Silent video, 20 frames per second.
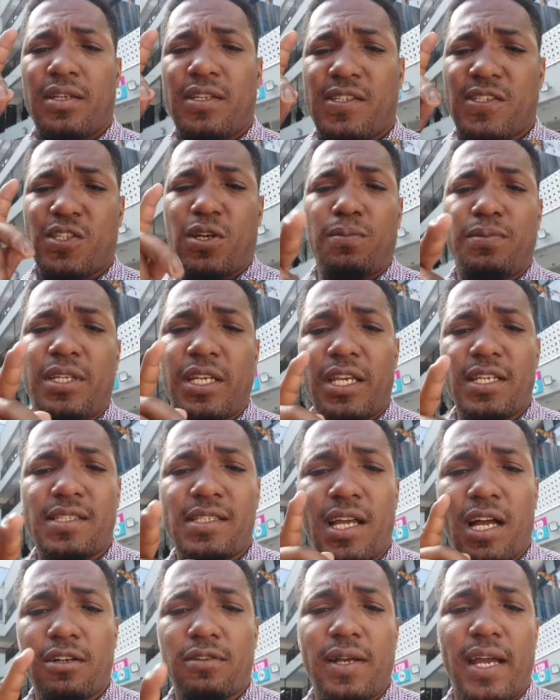something is
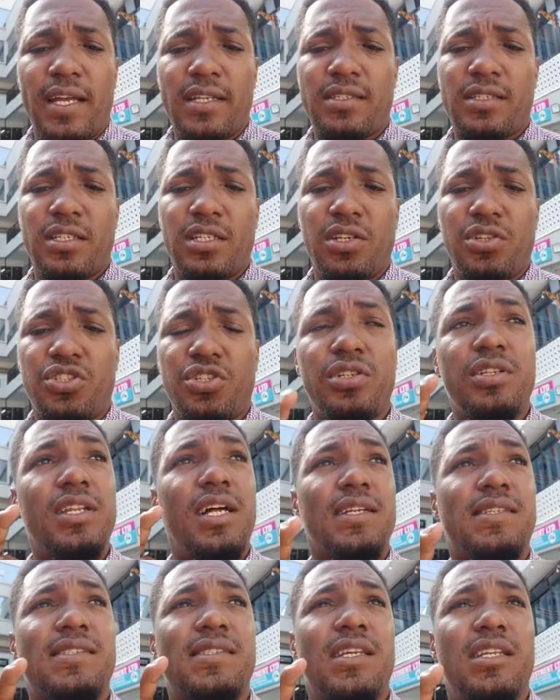not right, you should
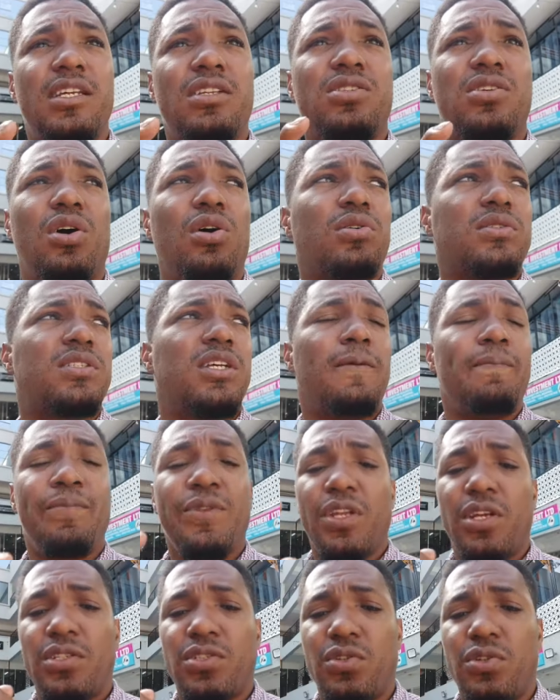not send it out
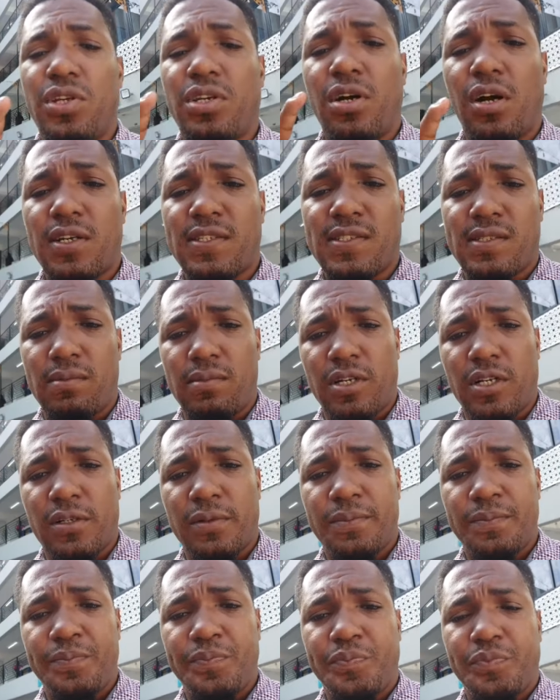to the customer.
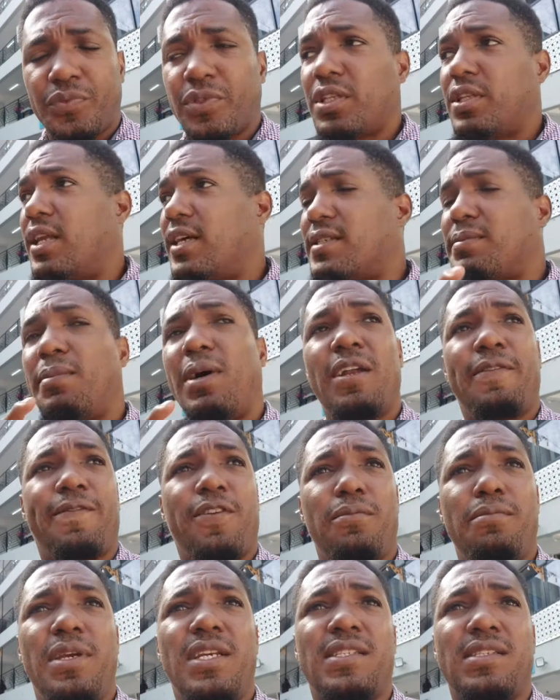That's bad
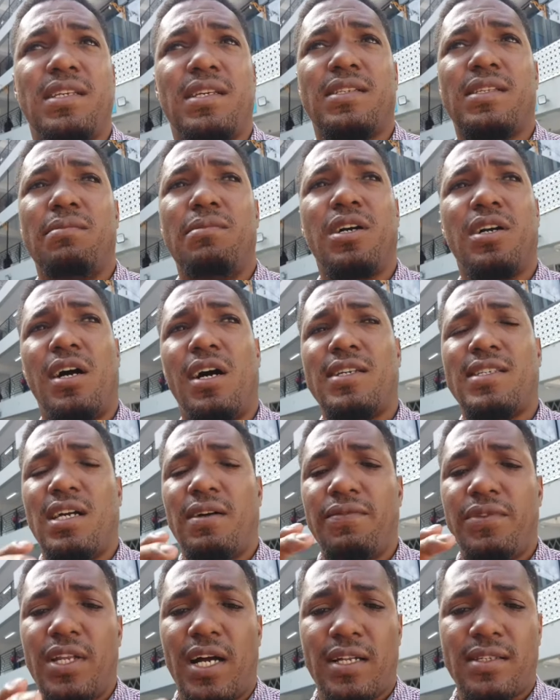for business. And because
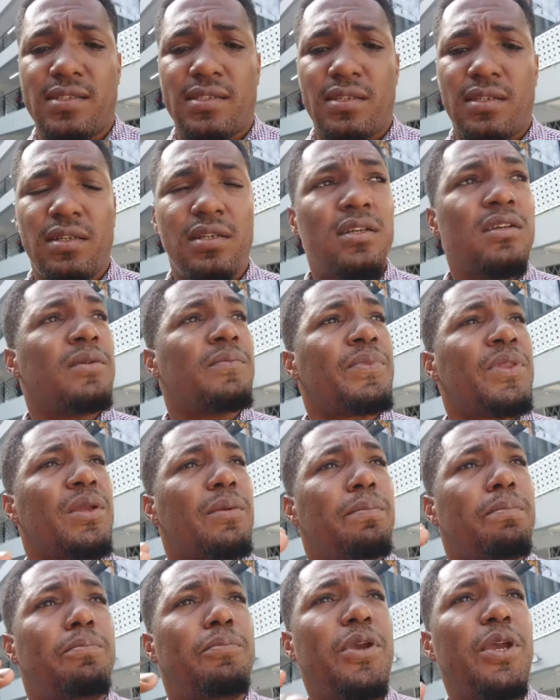of that,
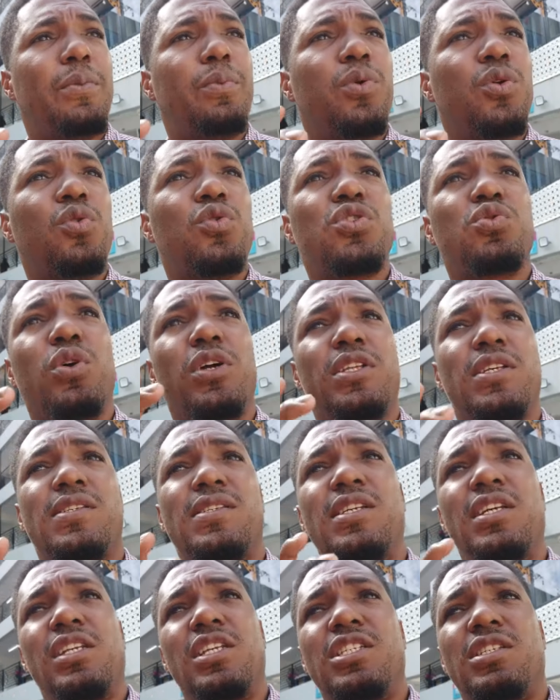people who's going to
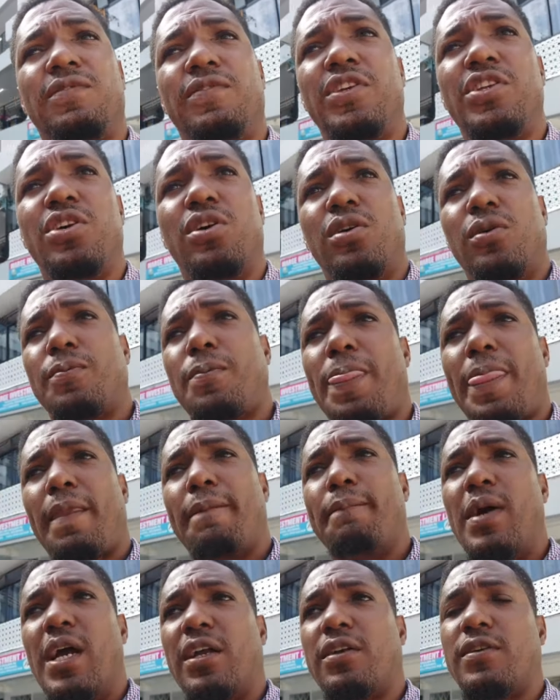see this video
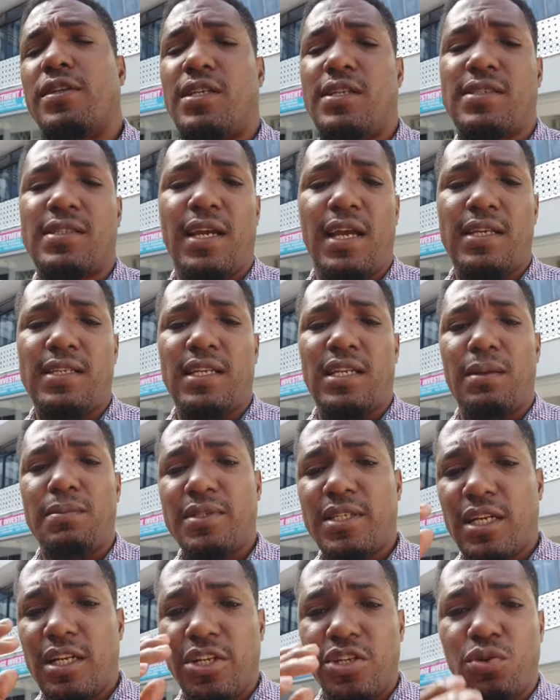might criticize. And
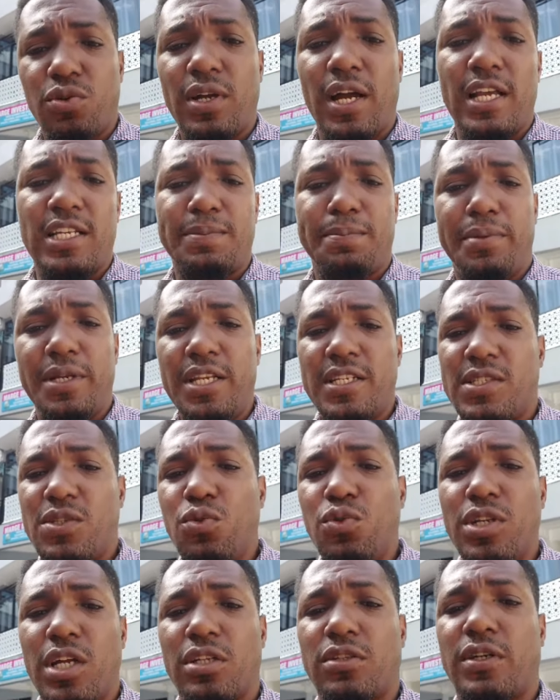I'm telling you guys, please
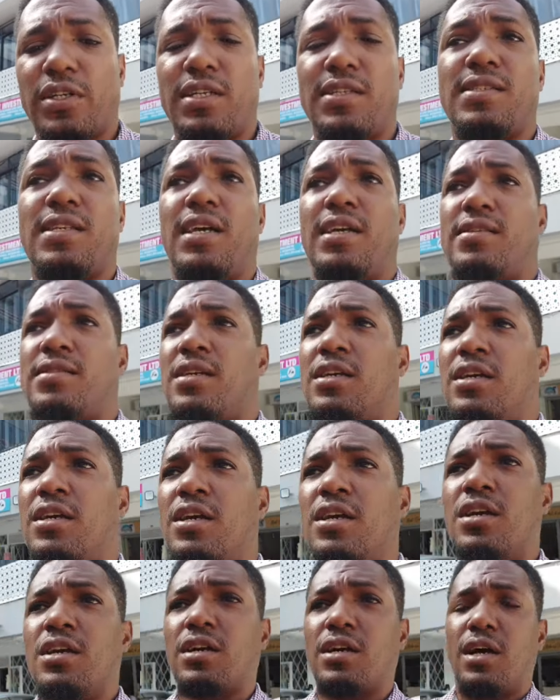do not criticize,
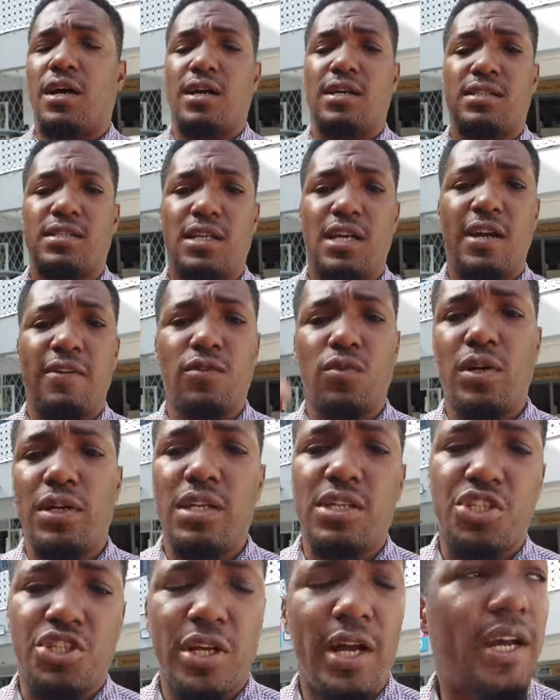because everyone
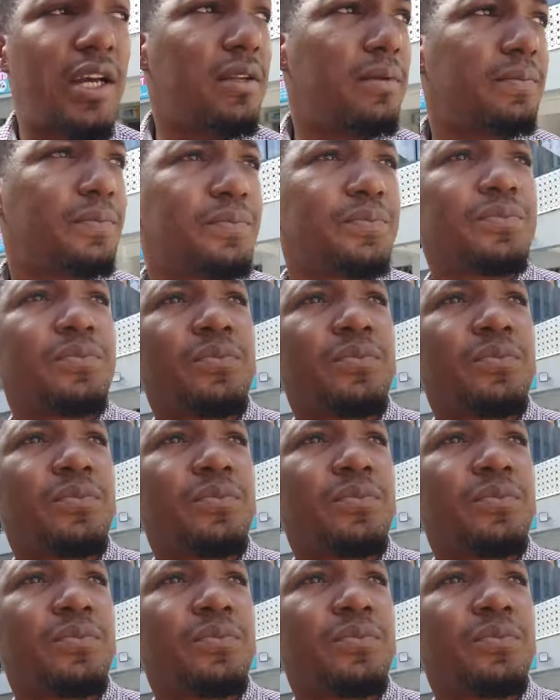is trying.